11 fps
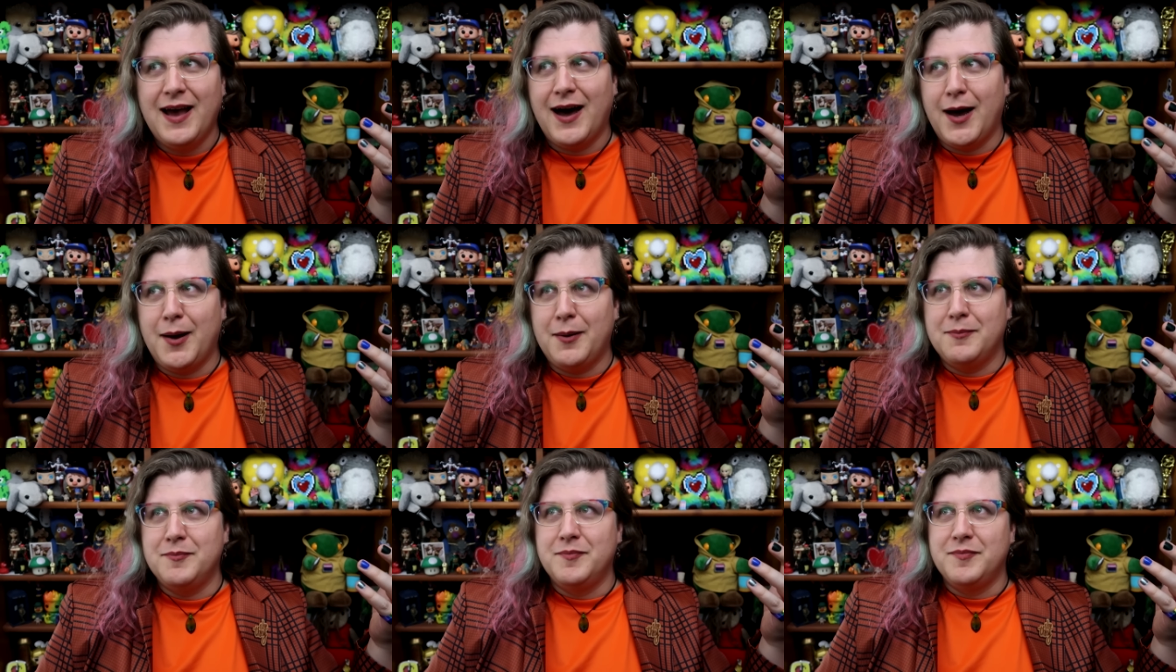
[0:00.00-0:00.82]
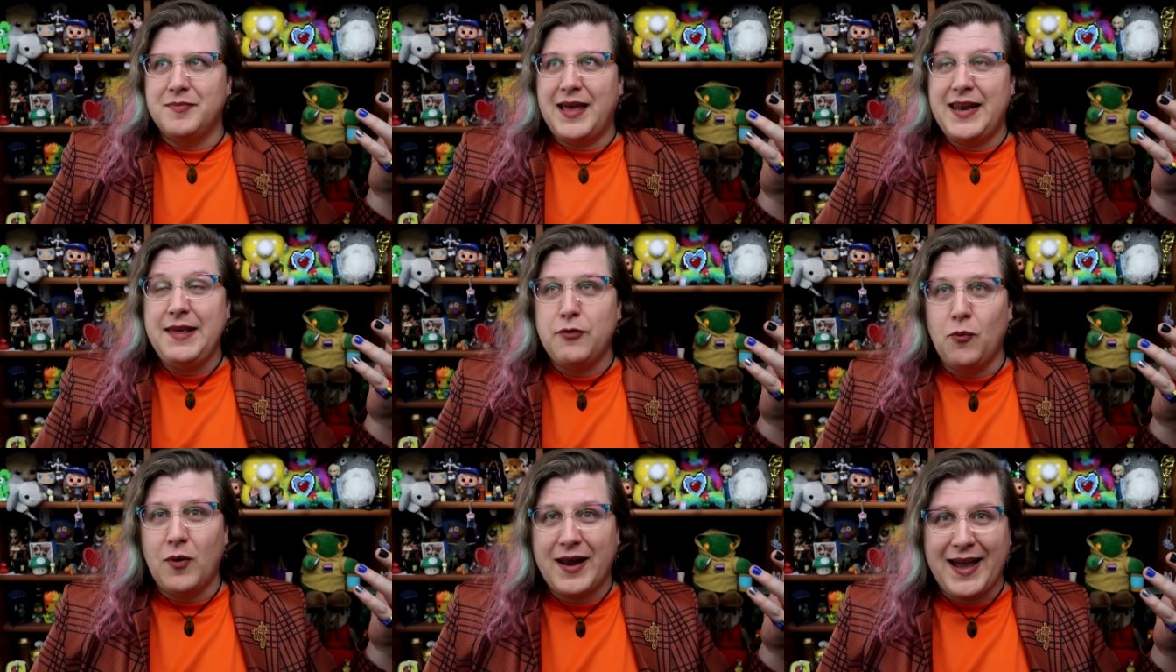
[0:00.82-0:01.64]
Um, and
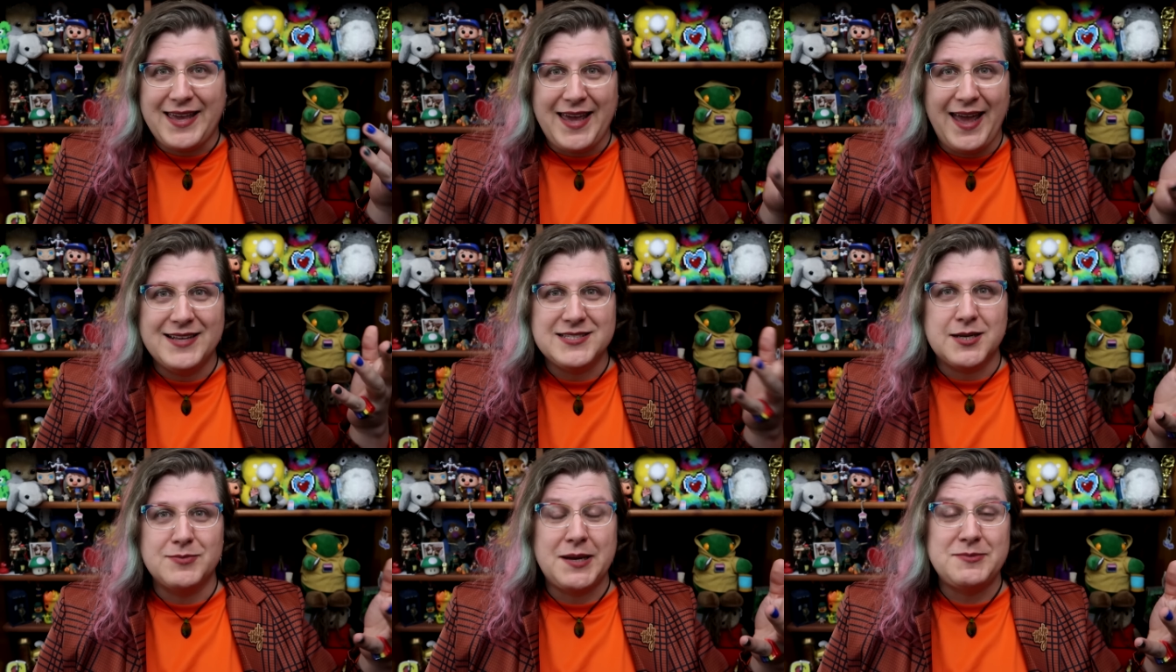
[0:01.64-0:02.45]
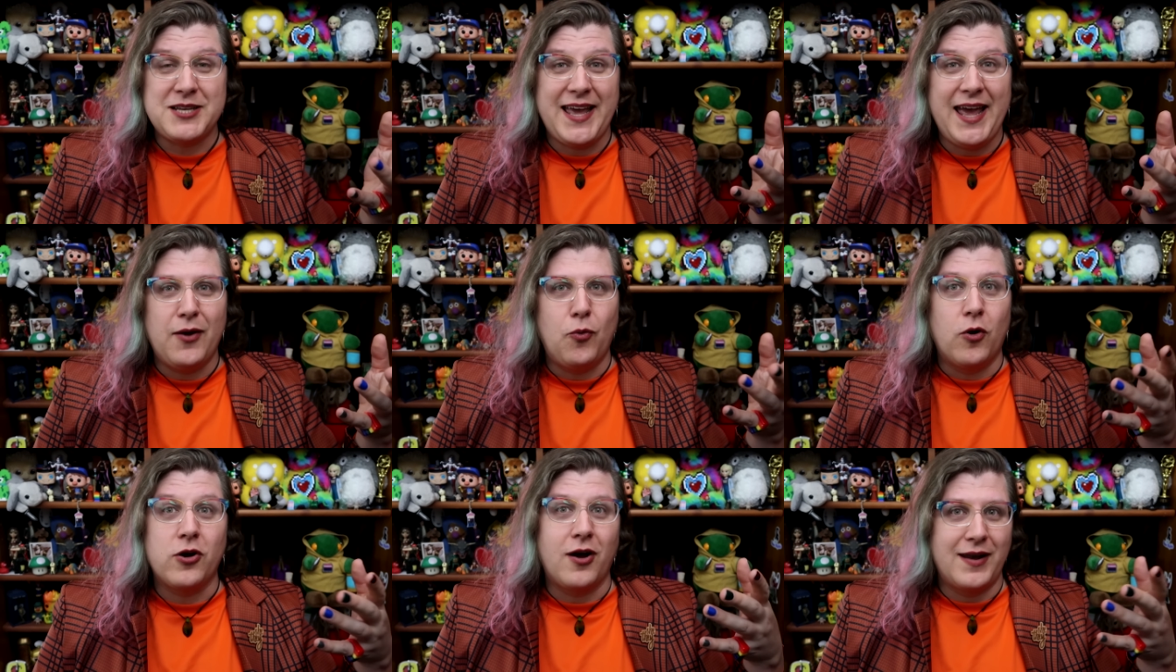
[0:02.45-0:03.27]
even when I can, sometimes I can't
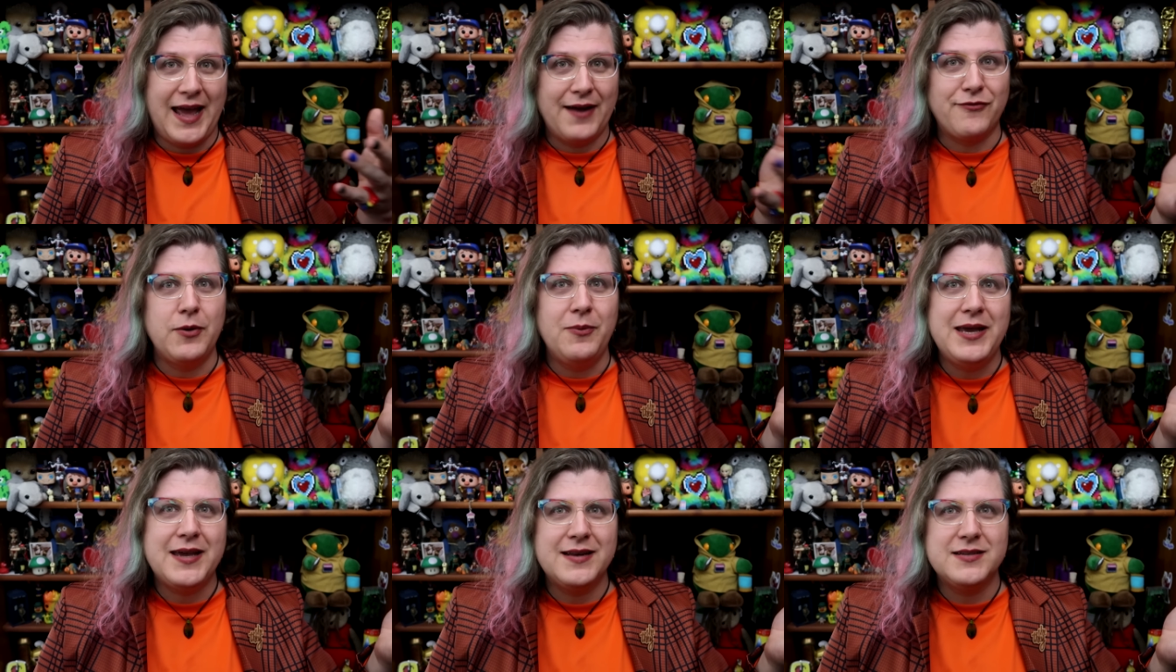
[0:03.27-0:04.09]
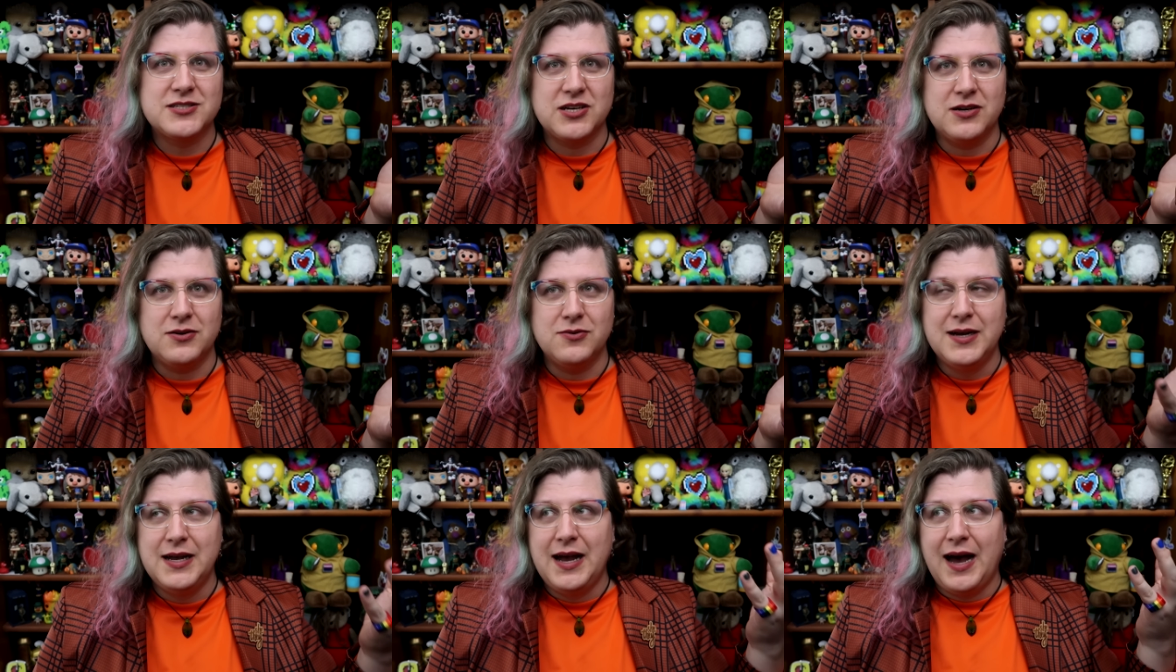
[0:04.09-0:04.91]
work on every weekend. So
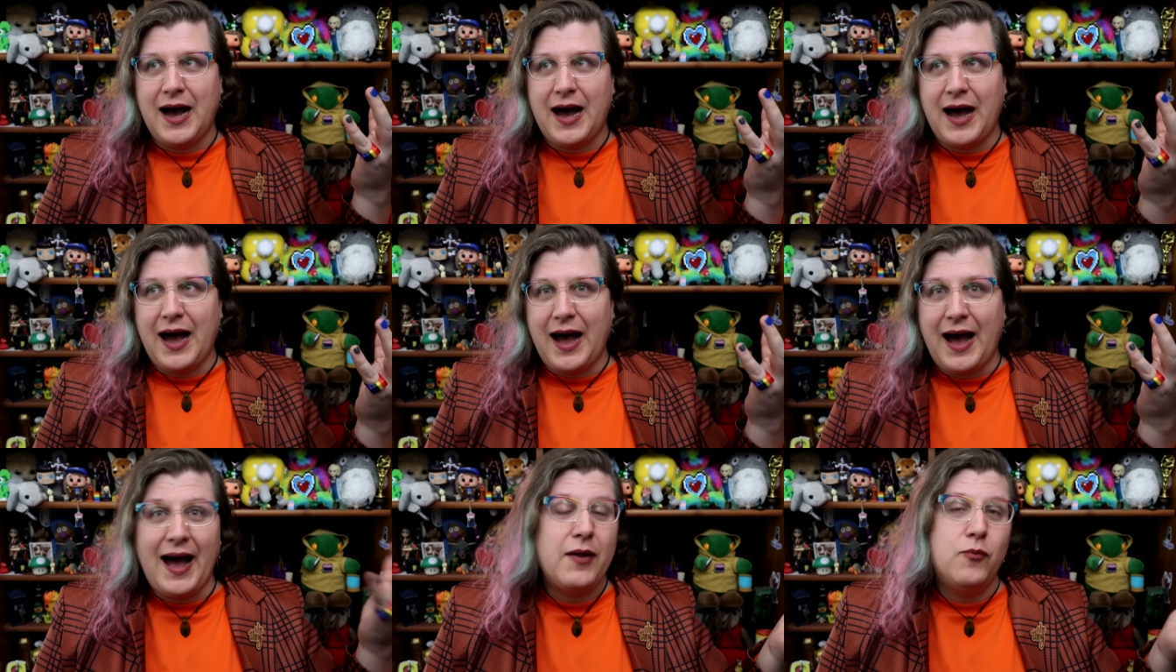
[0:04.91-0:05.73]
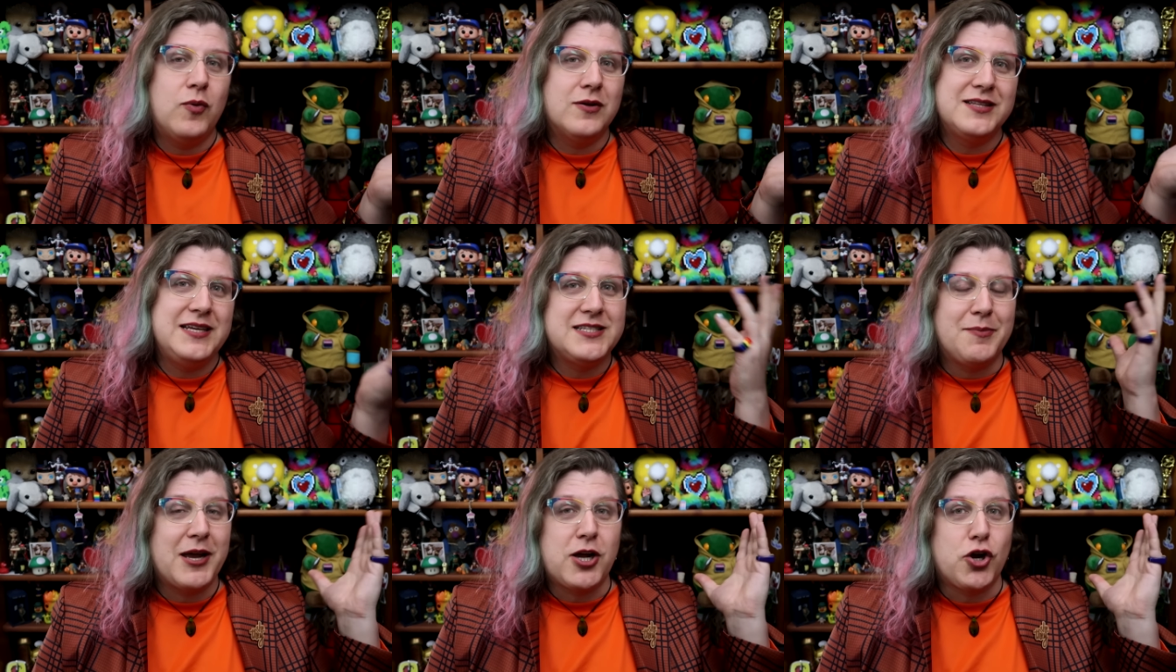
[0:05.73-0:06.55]
I will need to
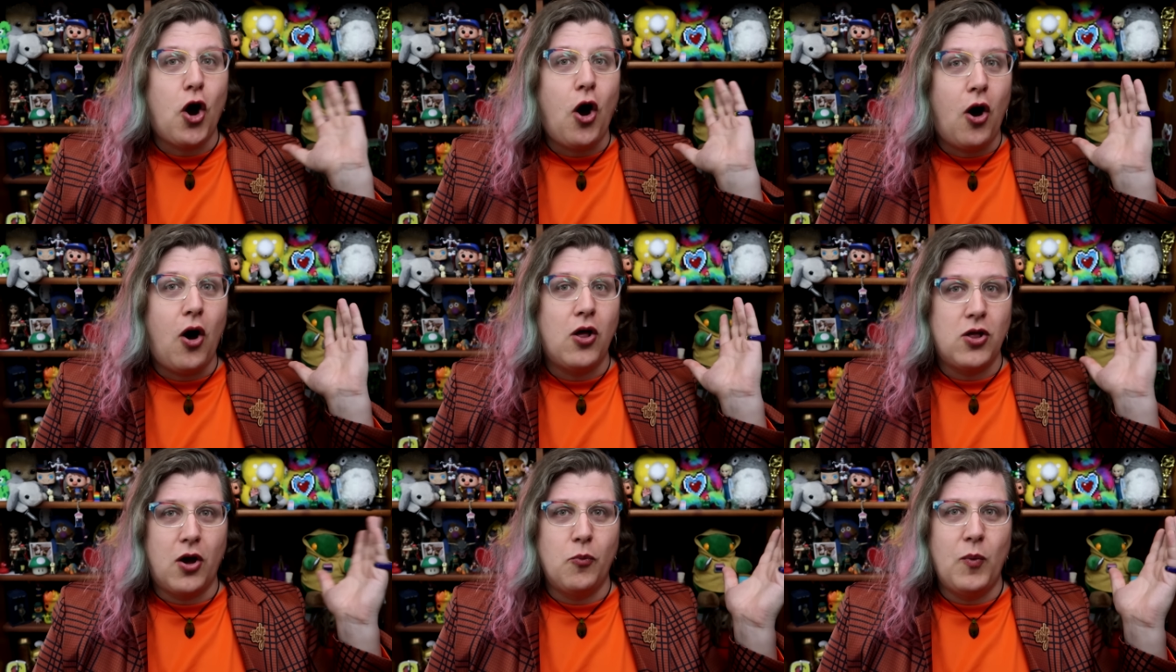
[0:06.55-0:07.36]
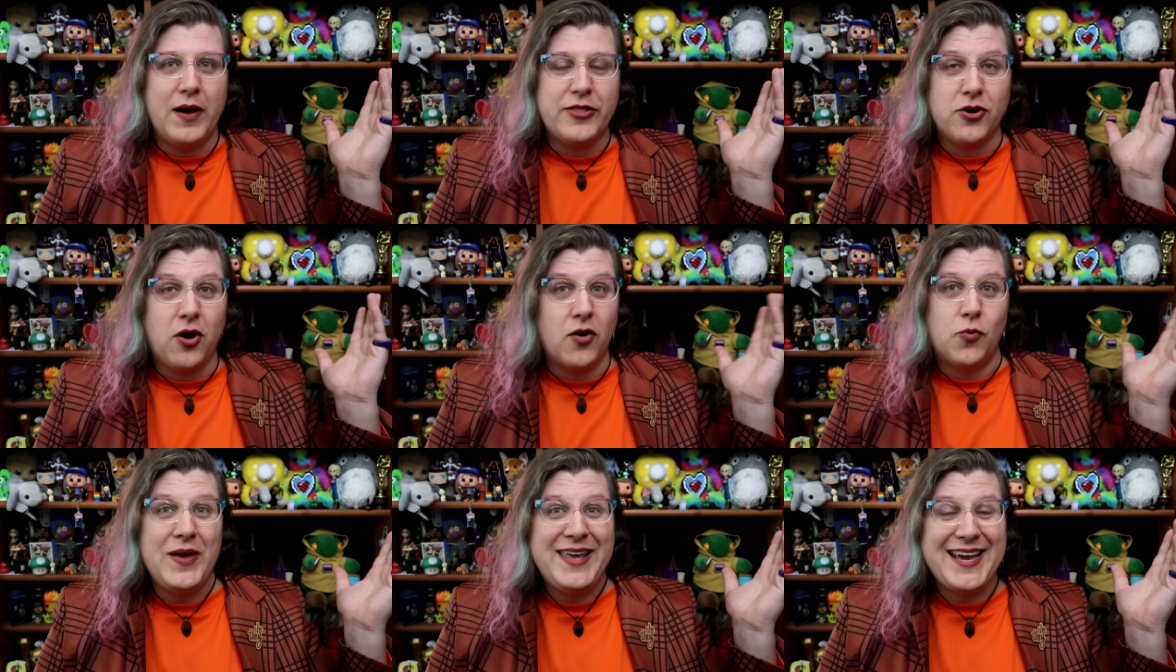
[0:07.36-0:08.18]
make a call on whether
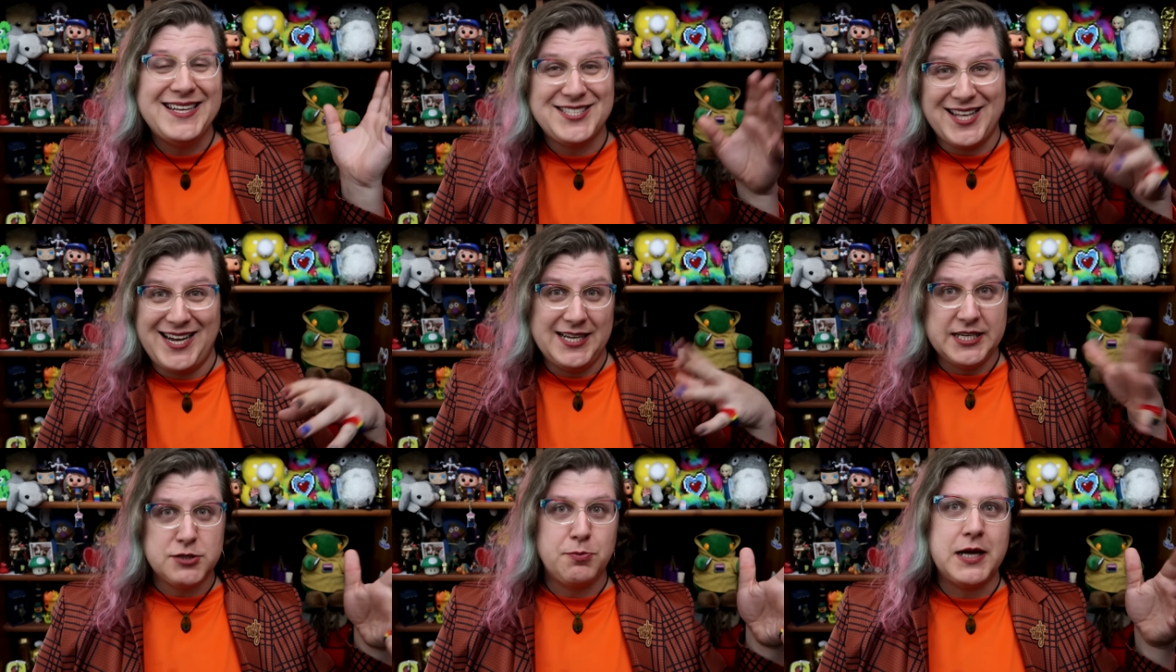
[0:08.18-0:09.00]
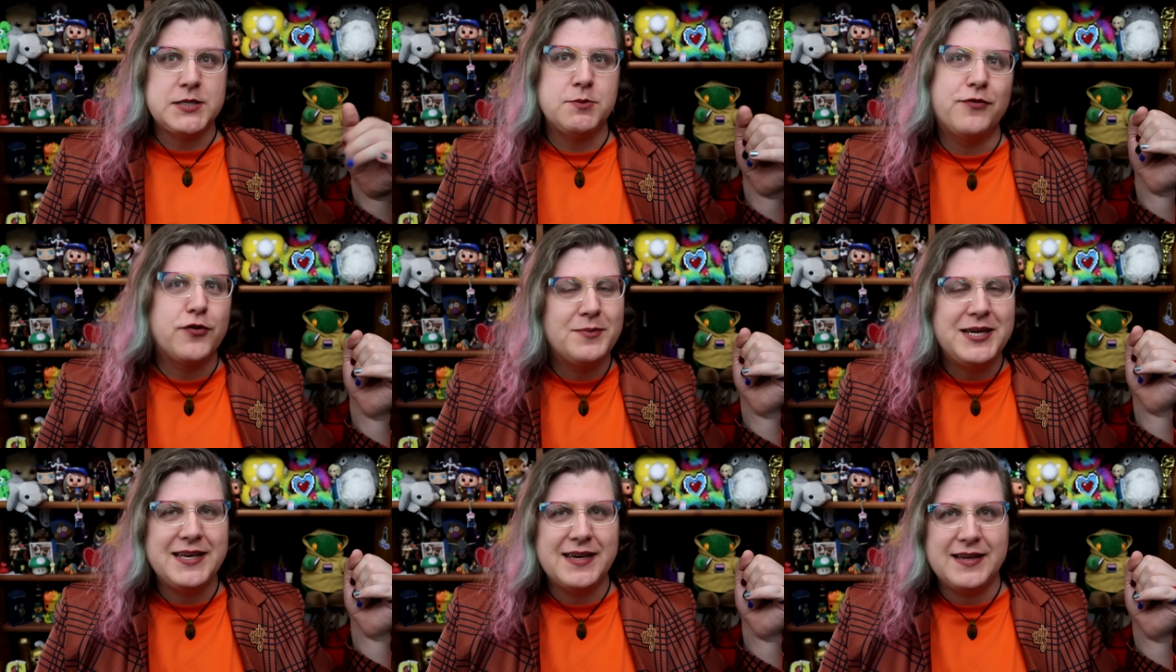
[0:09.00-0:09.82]
on weekends that it is possible for me
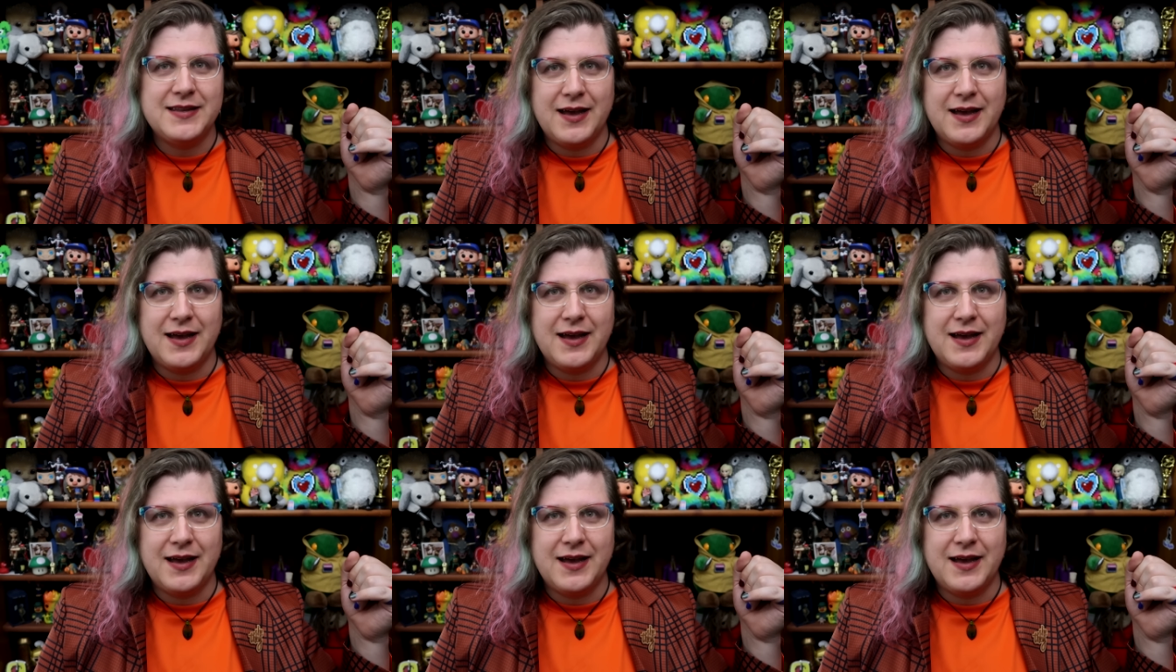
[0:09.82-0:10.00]
to get